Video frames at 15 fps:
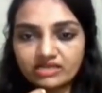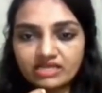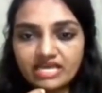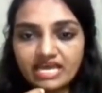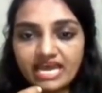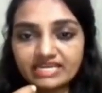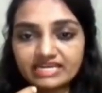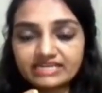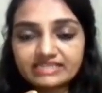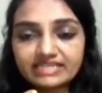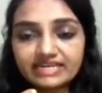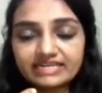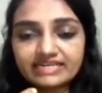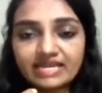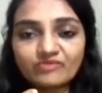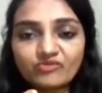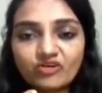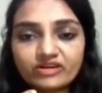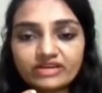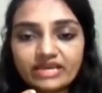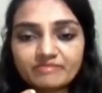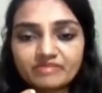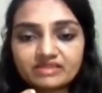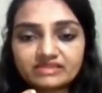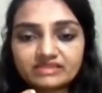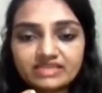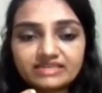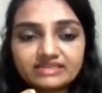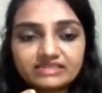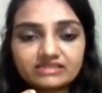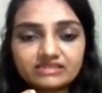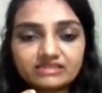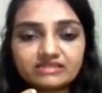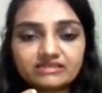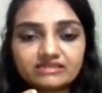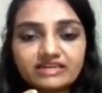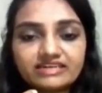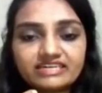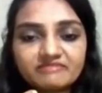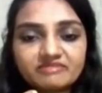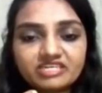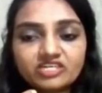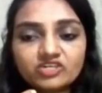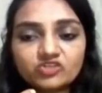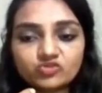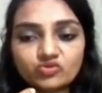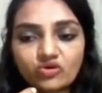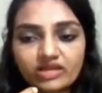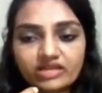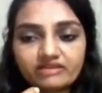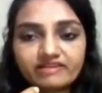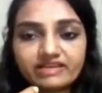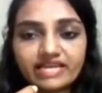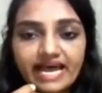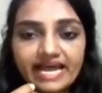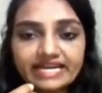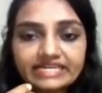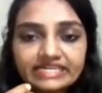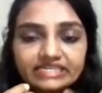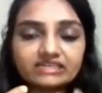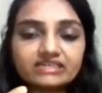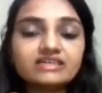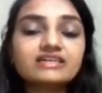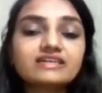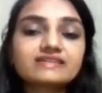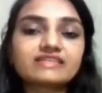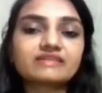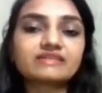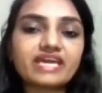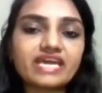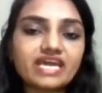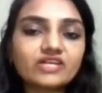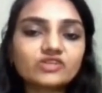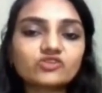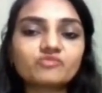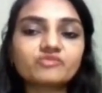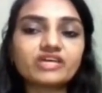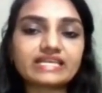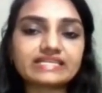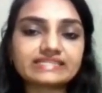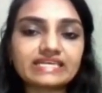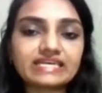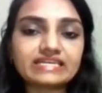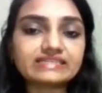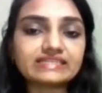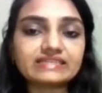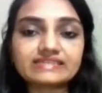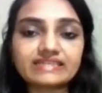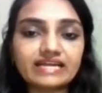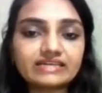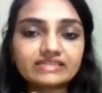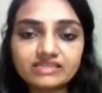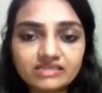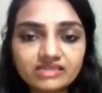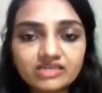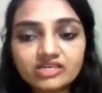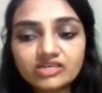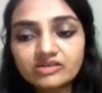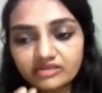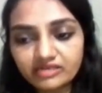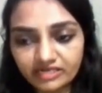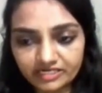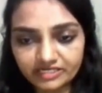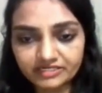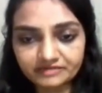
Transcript: and at that time what happened, that contaminated soil will enter some eggs of the ascaris inside the gut.